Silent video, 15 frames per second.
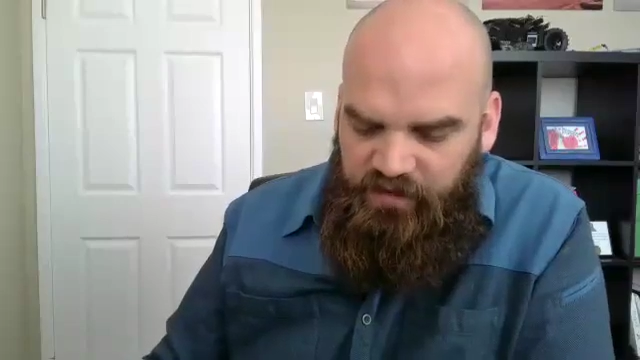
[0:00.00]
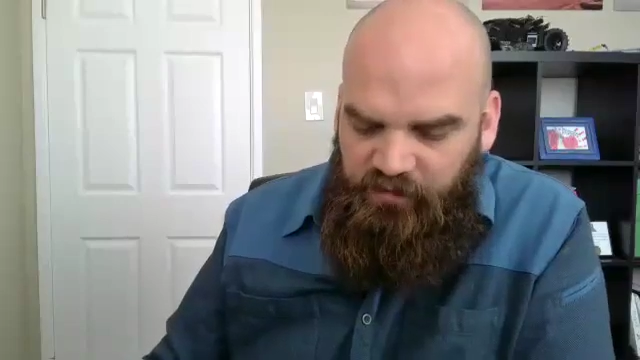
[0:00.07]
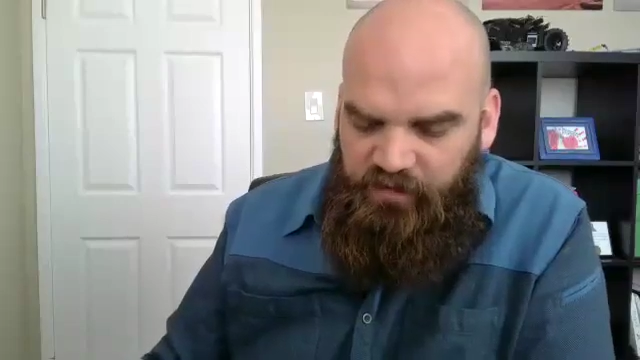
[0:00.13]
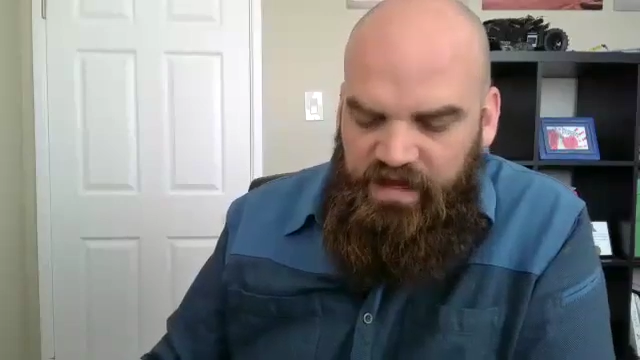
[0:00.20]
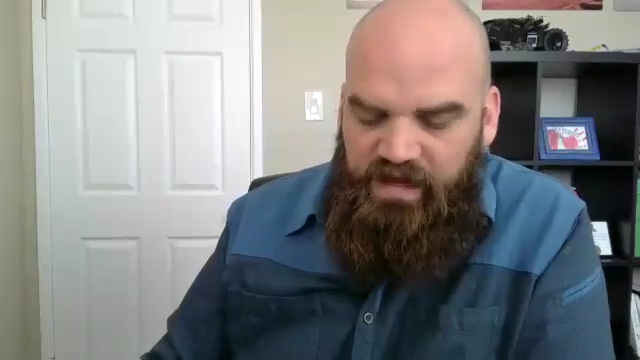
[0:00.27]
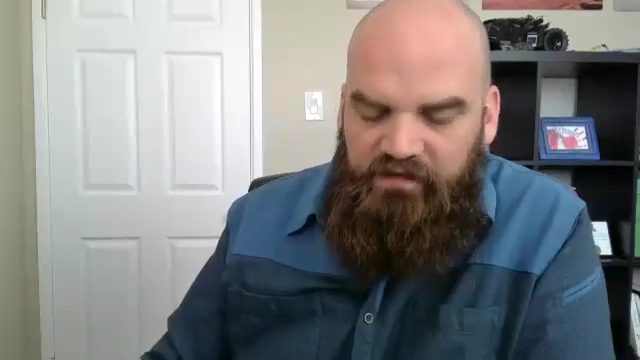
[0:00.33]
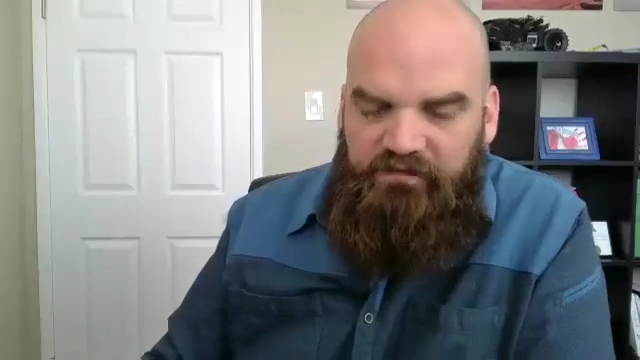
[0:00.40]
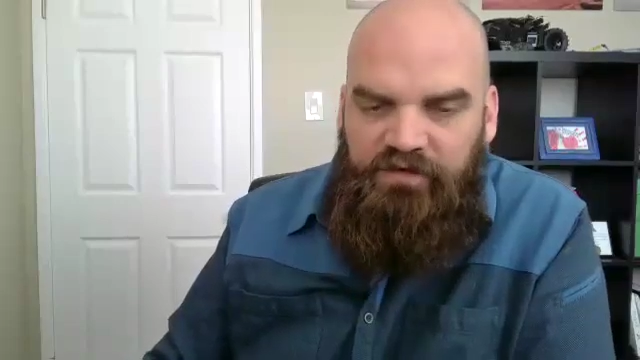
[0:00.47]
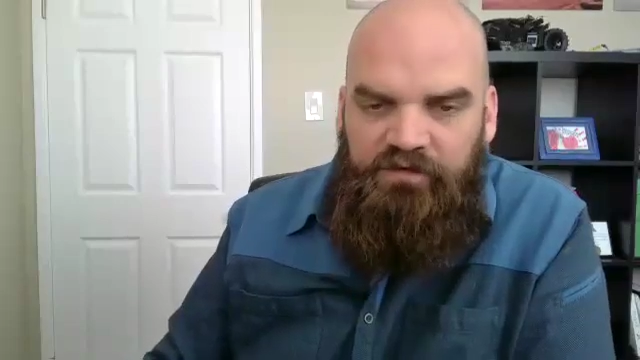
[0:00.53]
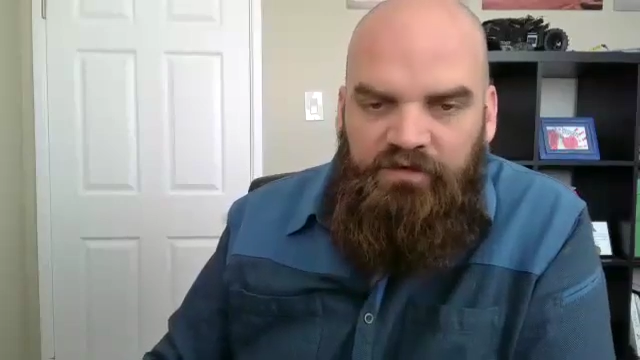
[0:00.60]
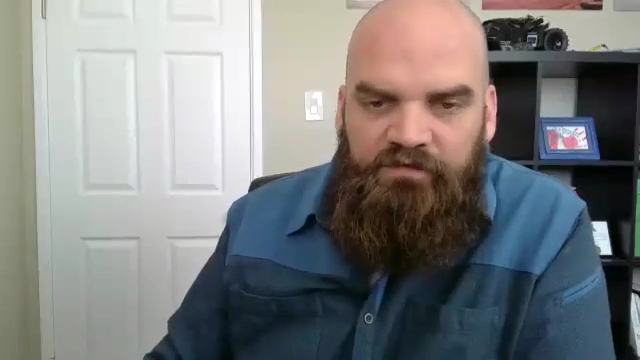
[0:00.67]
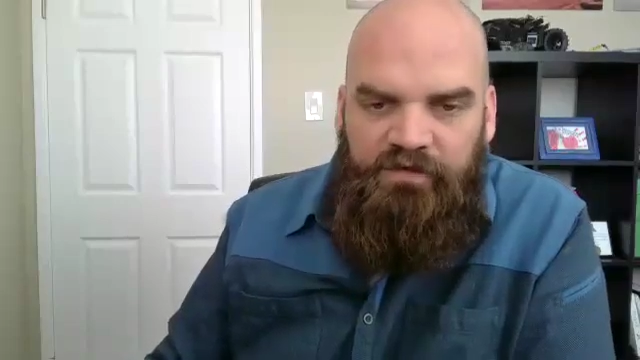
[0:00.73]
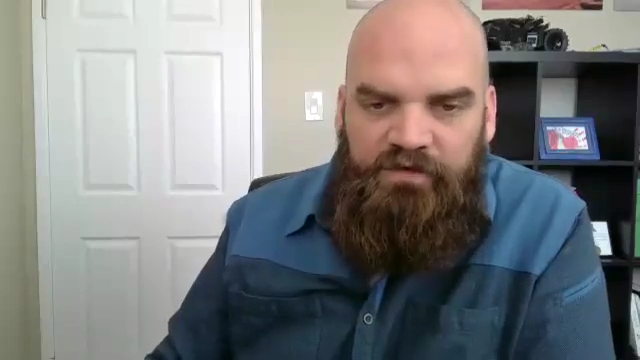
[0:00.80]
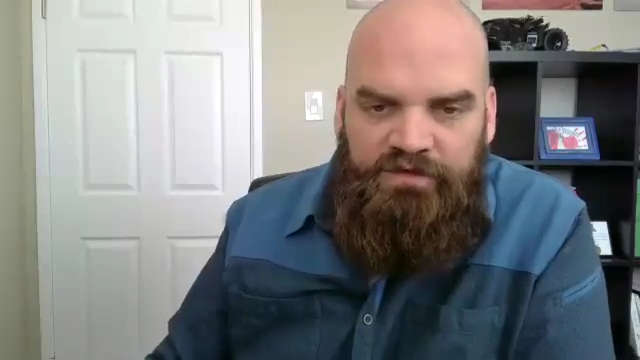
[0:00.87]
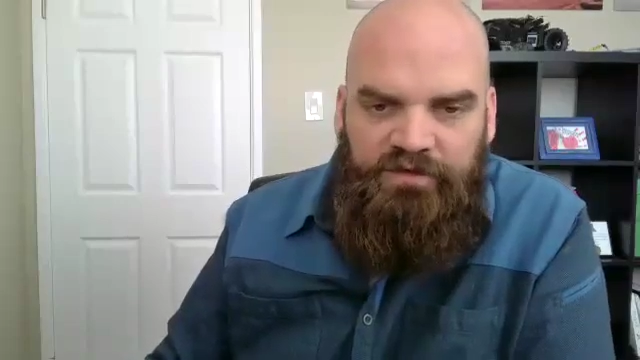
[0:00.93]
And then we have
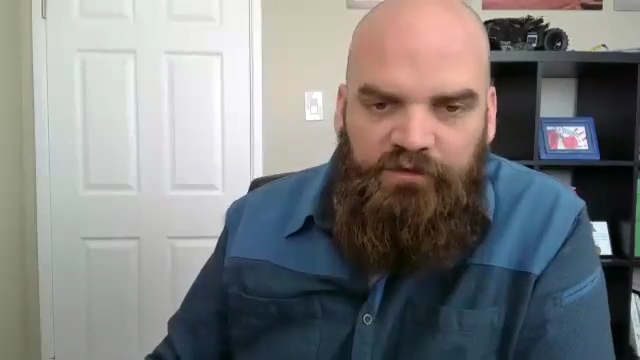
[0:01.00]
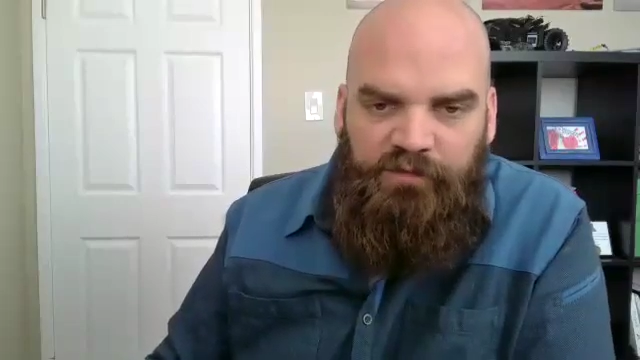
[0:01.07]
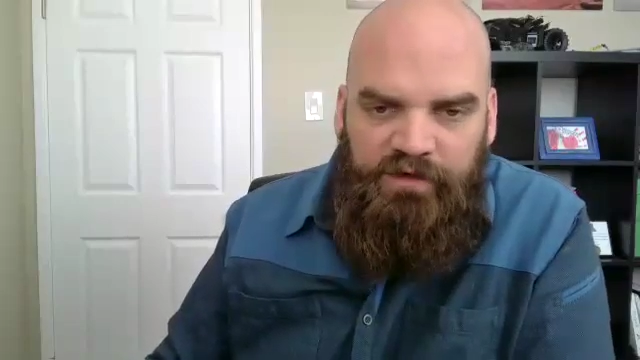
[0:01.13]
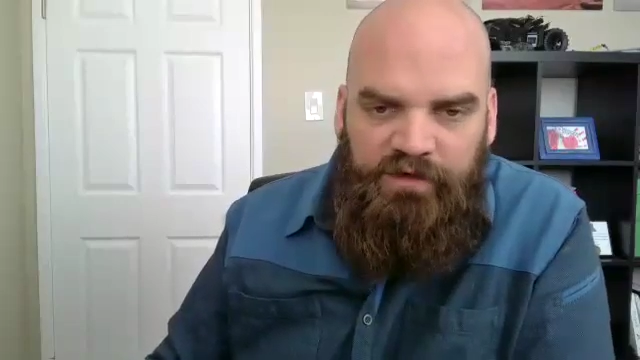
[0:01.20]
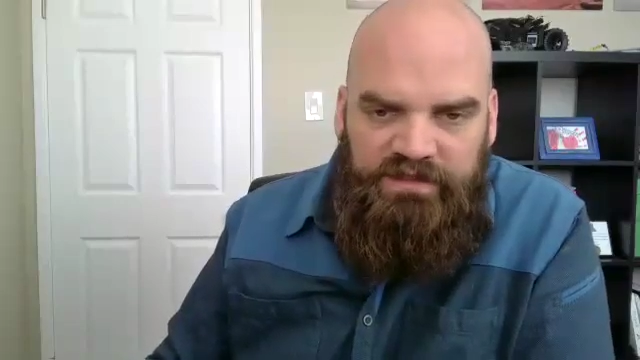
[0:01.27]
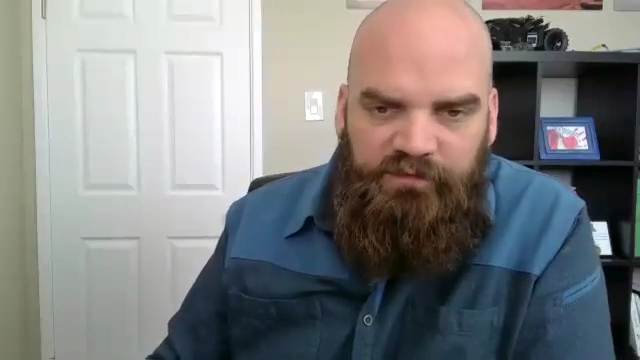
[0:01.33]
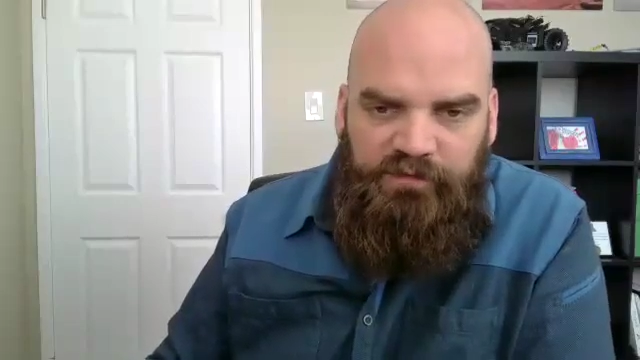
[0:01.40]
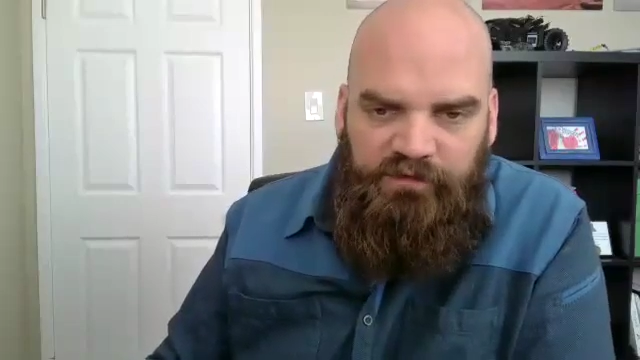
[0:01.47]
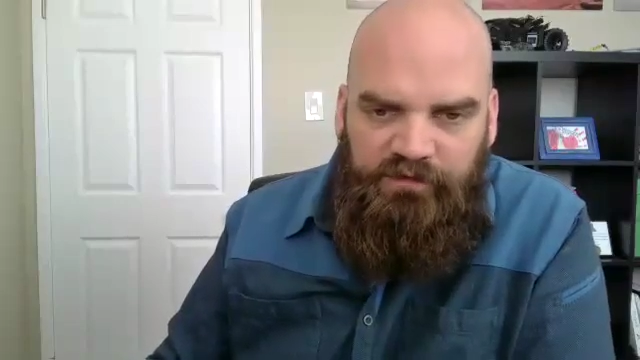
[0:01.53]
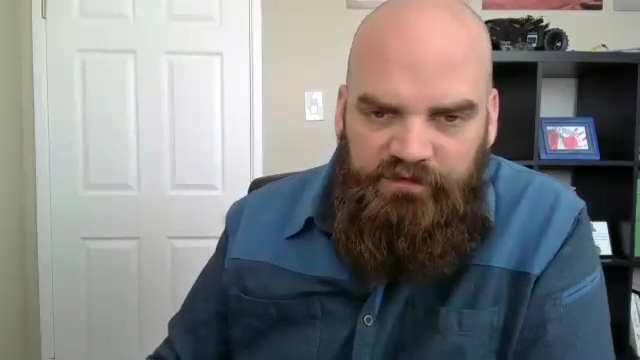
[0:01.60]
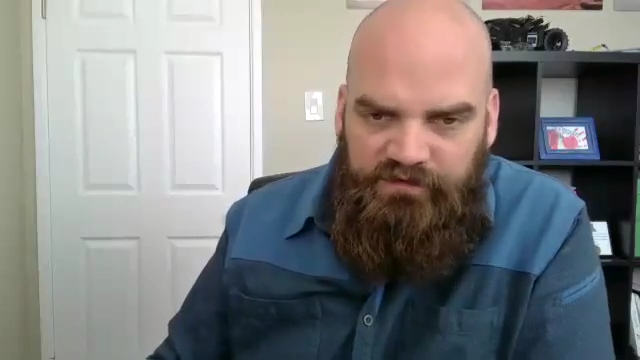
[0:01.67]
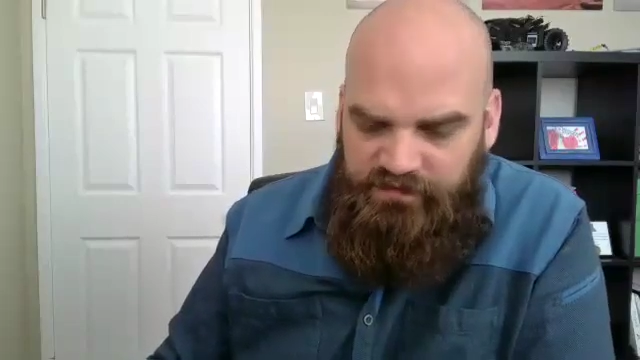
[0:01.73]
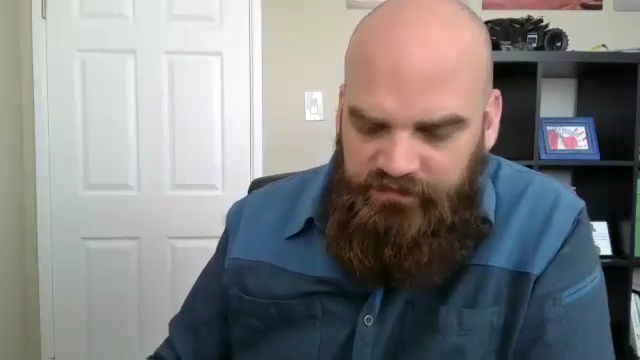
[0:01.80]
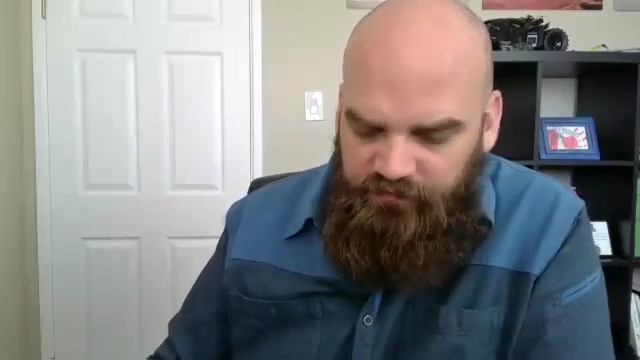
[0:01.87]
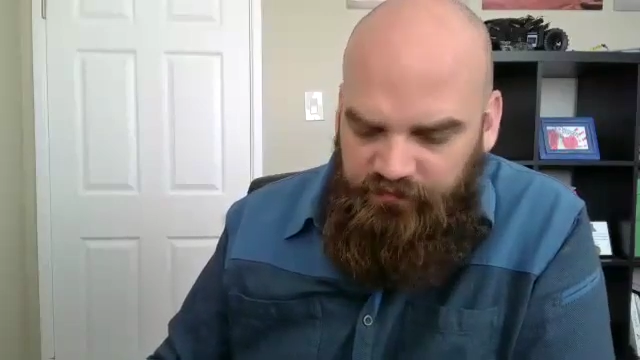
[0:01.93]
universal
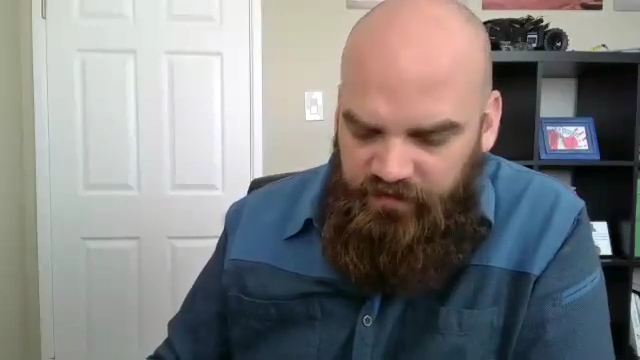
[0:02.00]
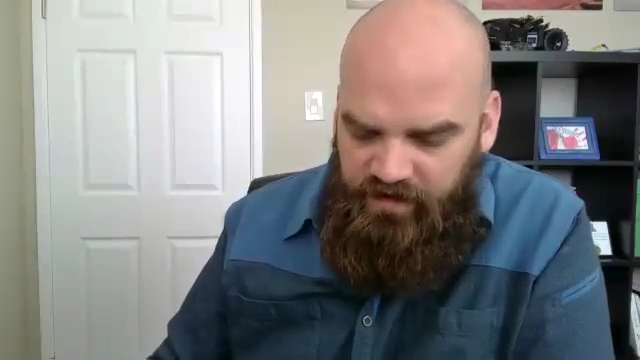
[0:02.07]
principles,